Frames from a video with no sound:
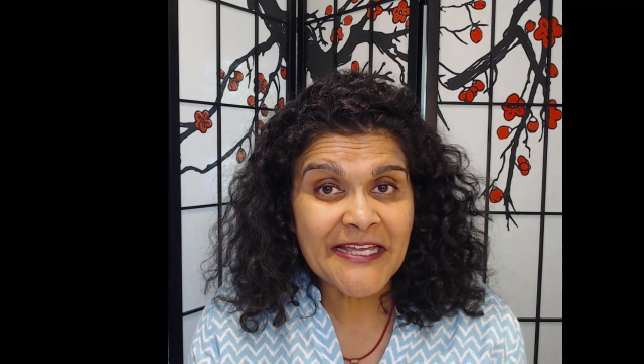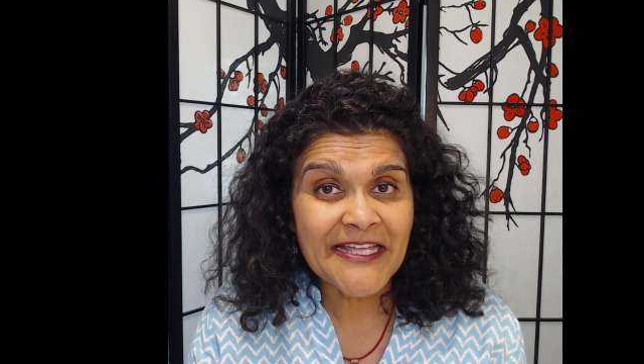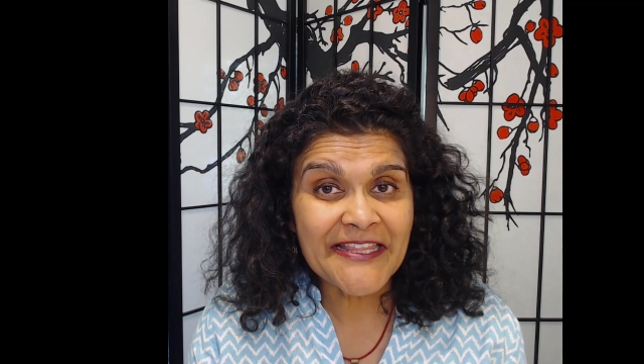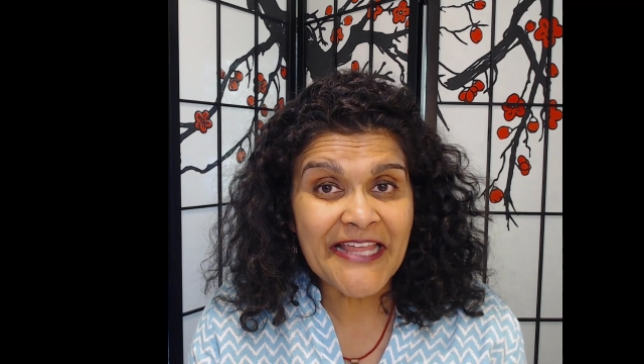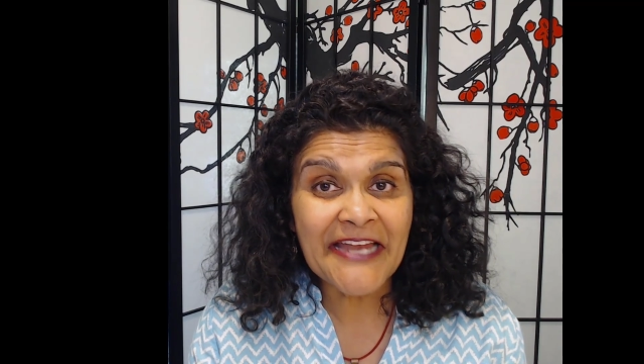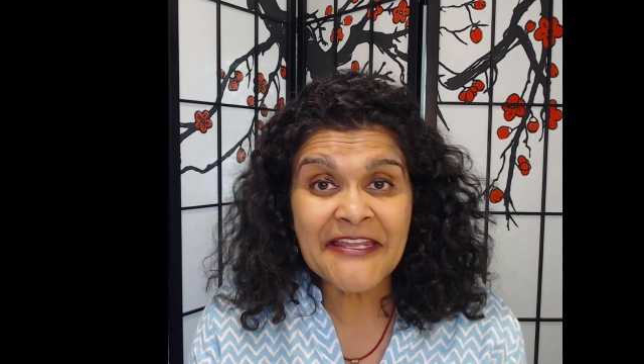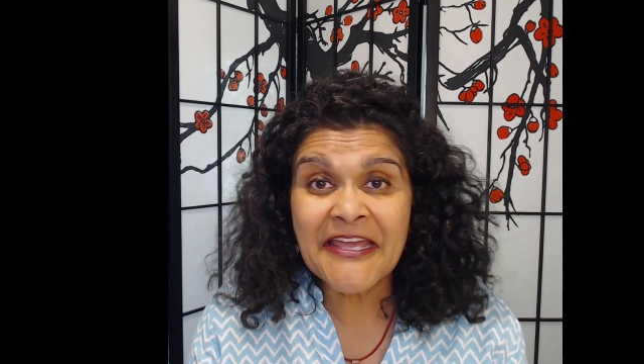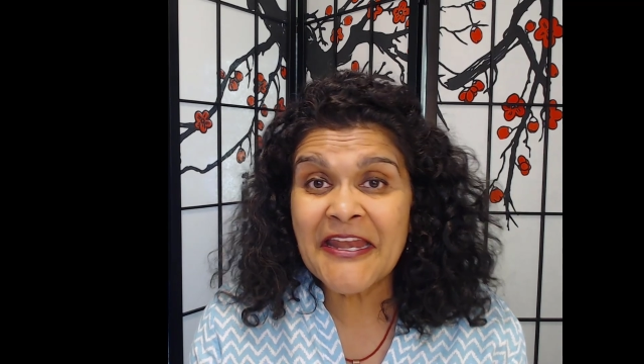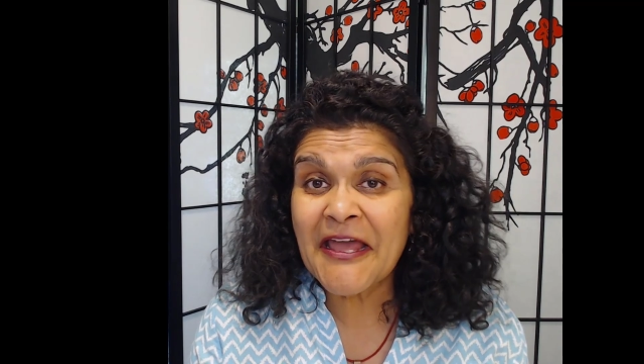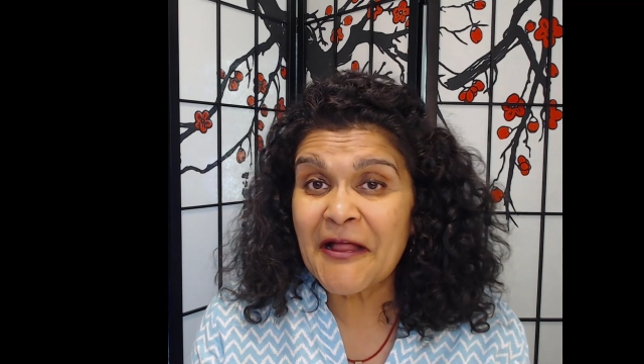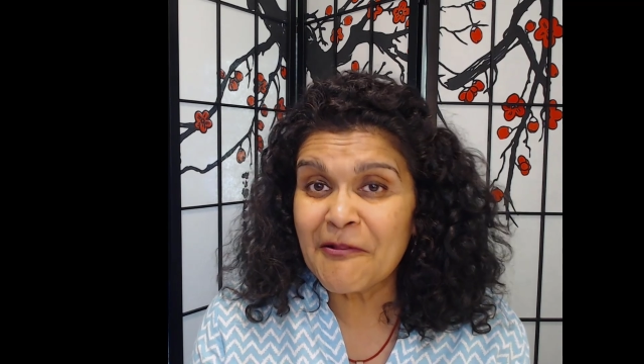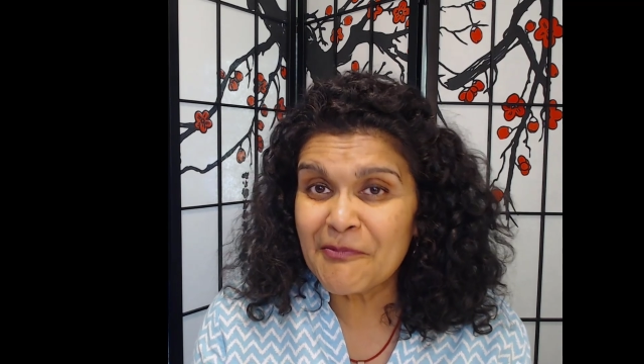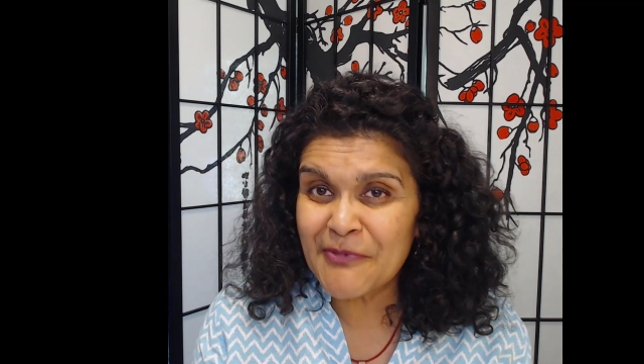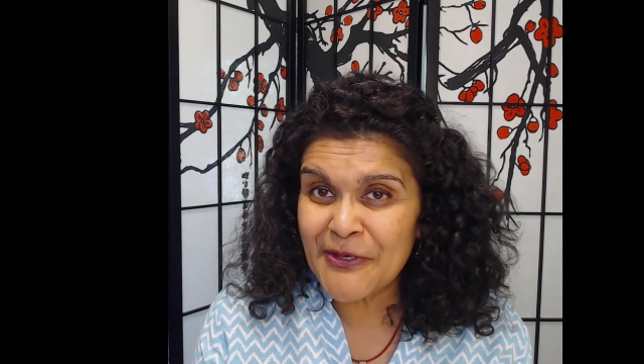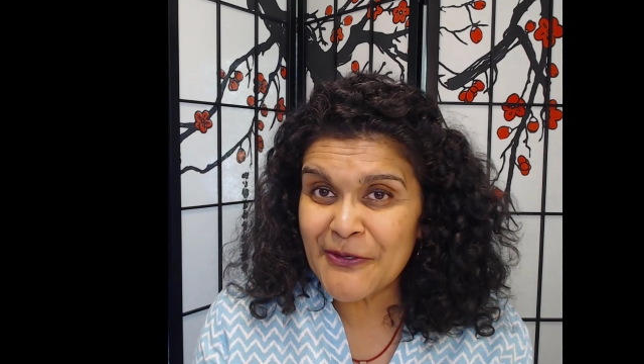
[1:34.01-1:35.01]
that can
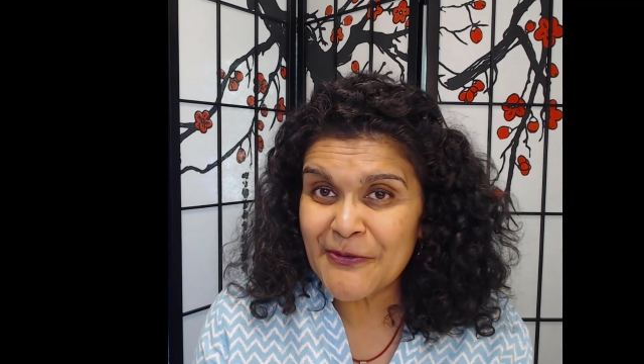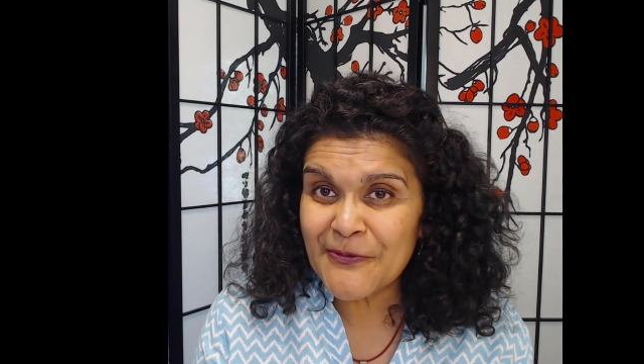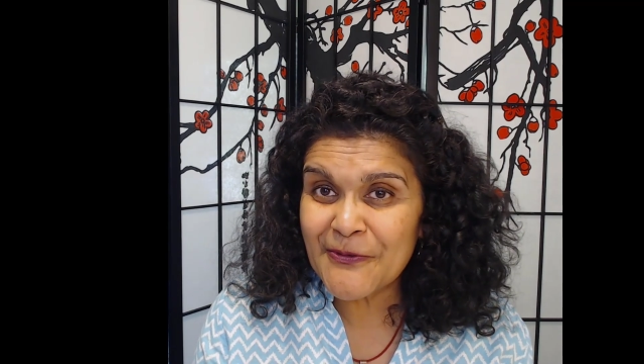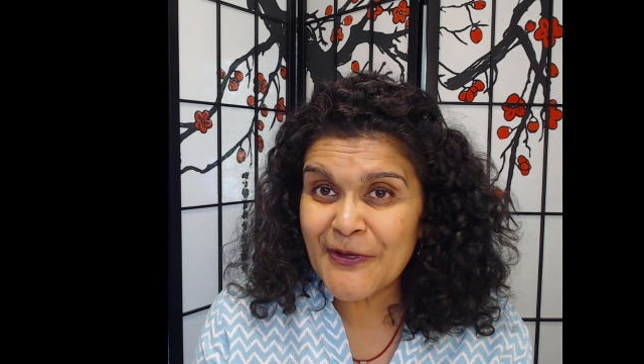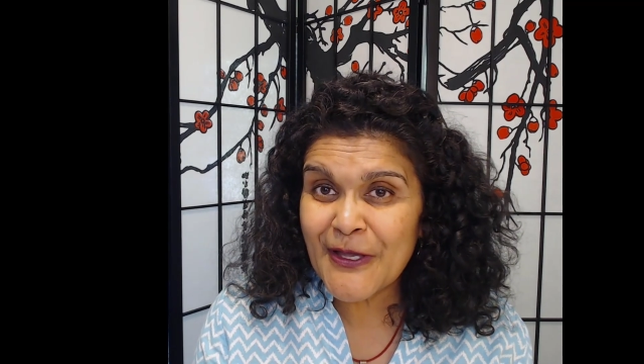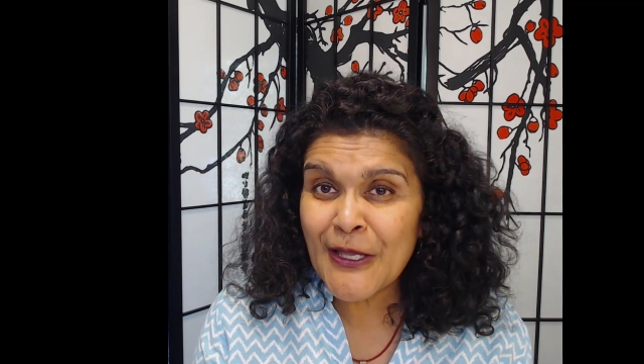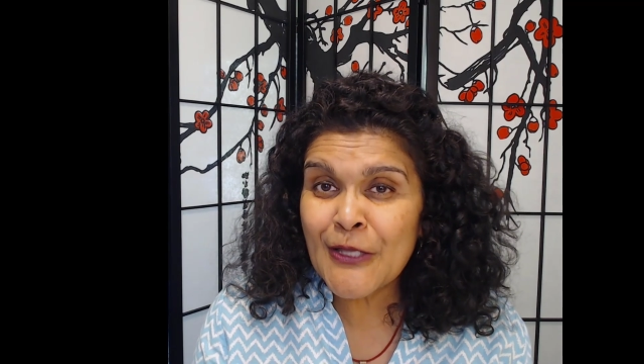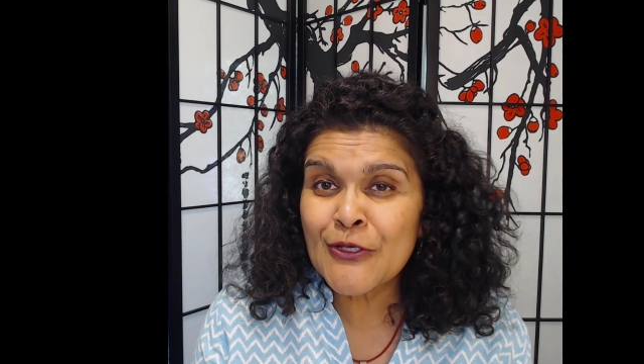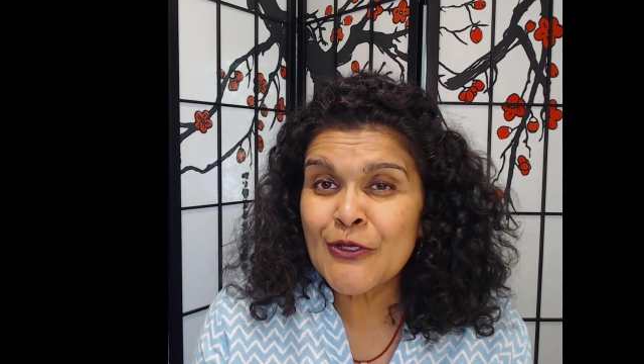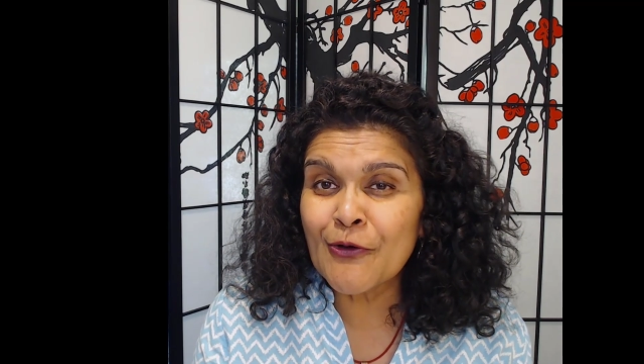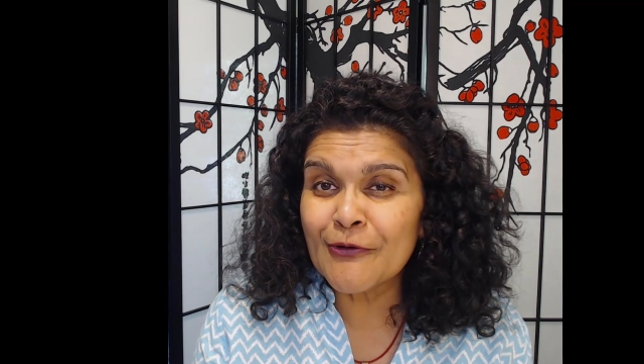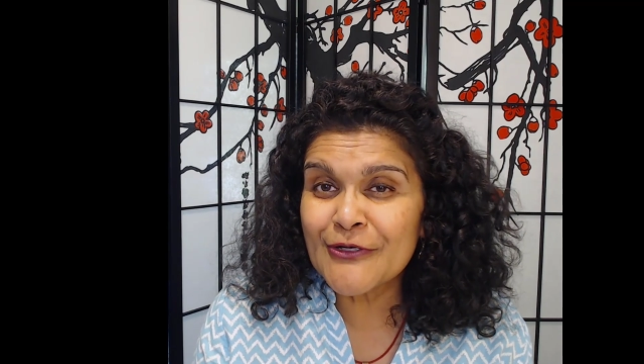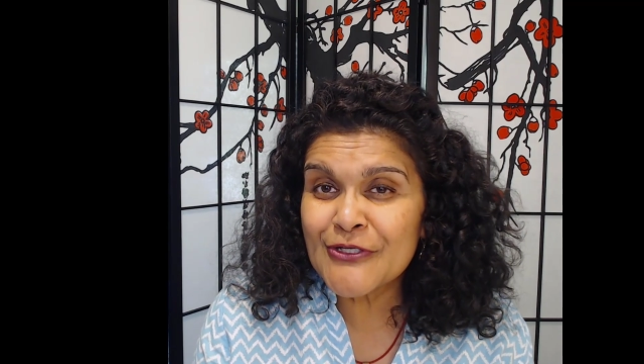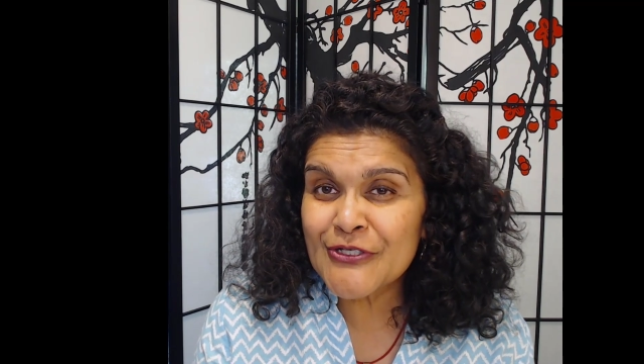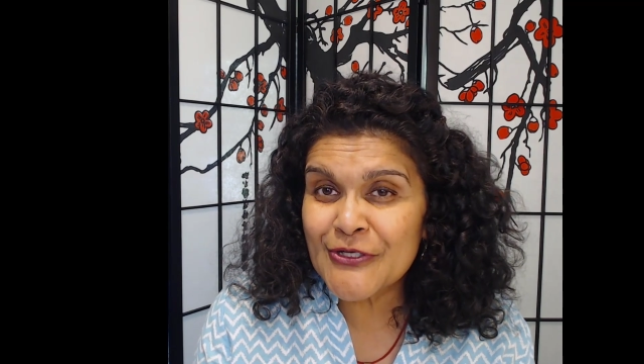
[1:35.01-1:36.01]
help you in
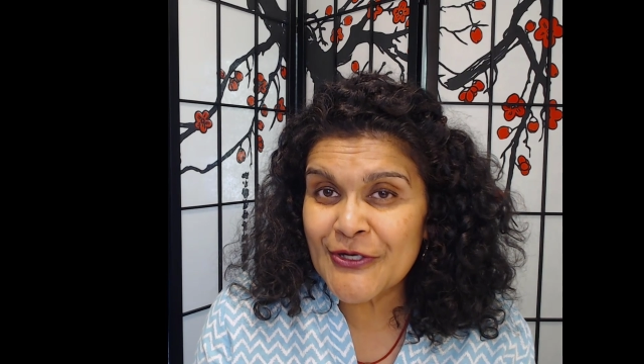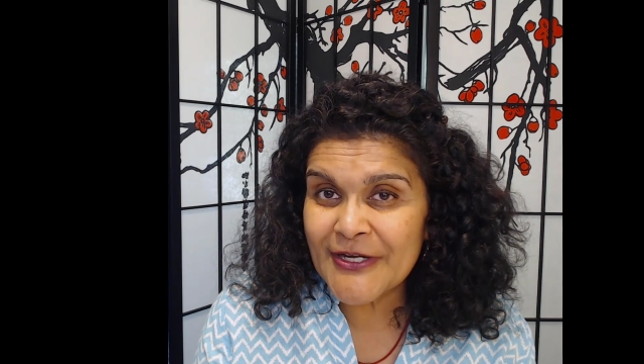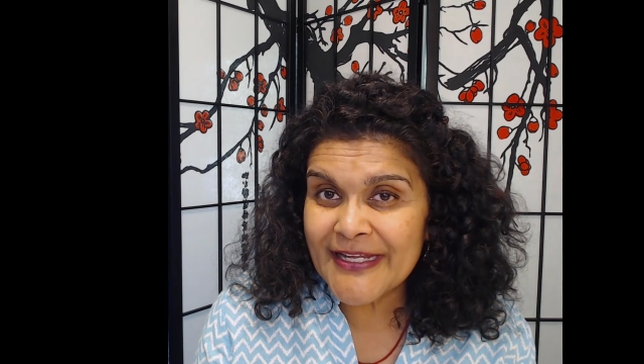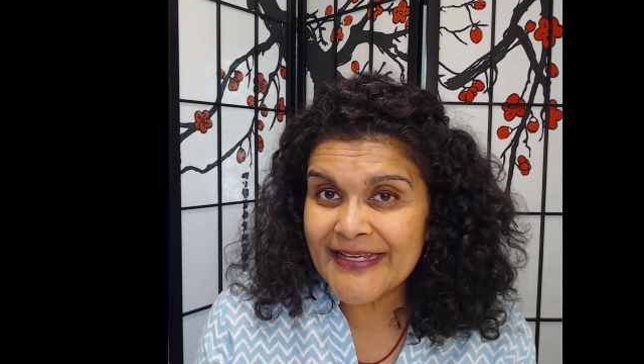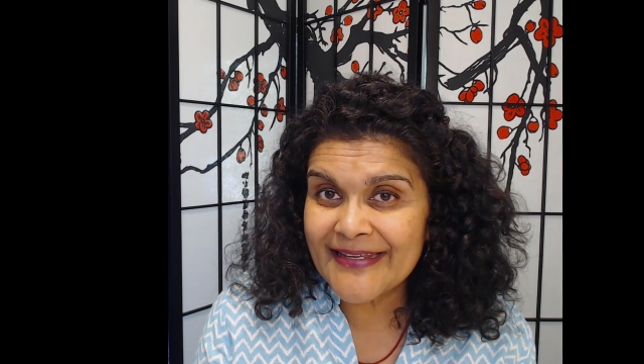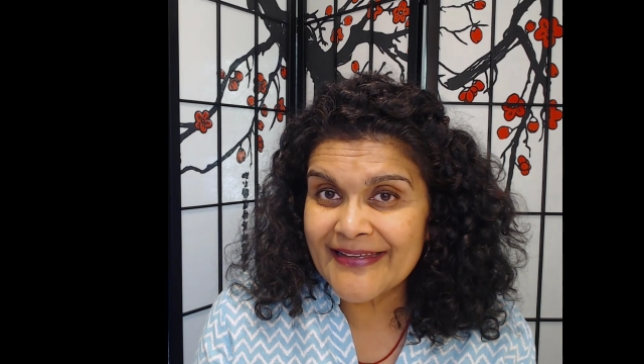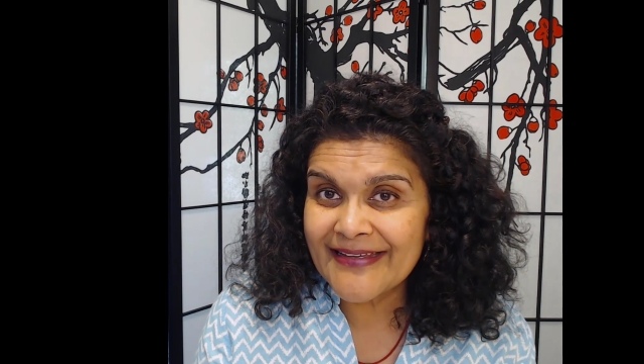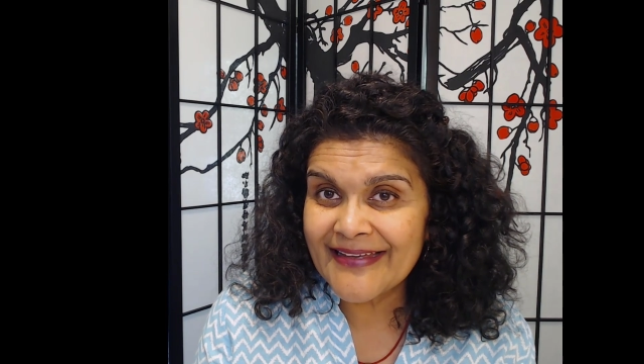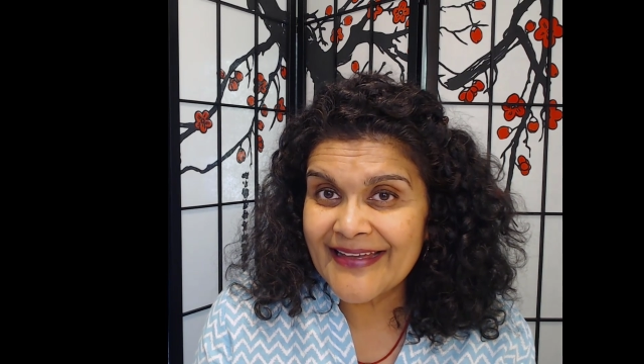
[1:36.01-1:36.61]
your journey